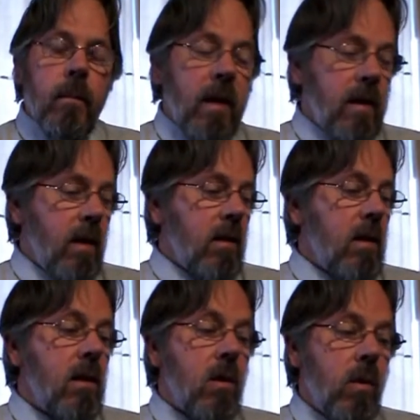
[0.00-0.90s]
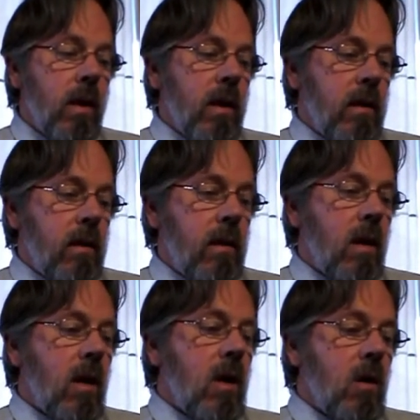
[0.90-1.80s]
He tells us who he is.
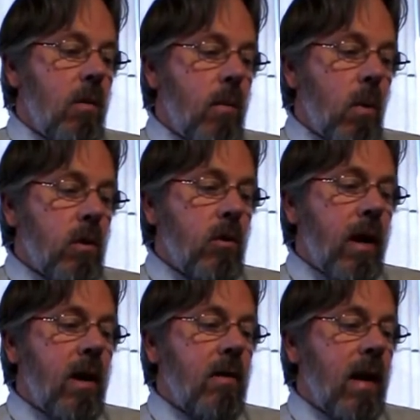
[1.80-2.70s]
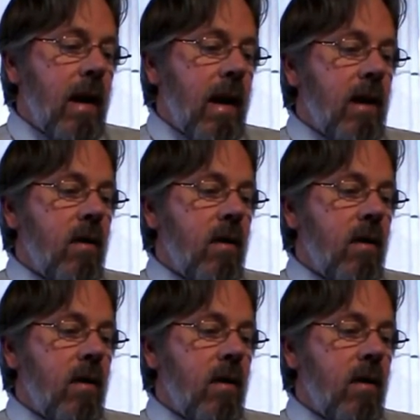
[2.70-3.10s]
Who brought you out of the land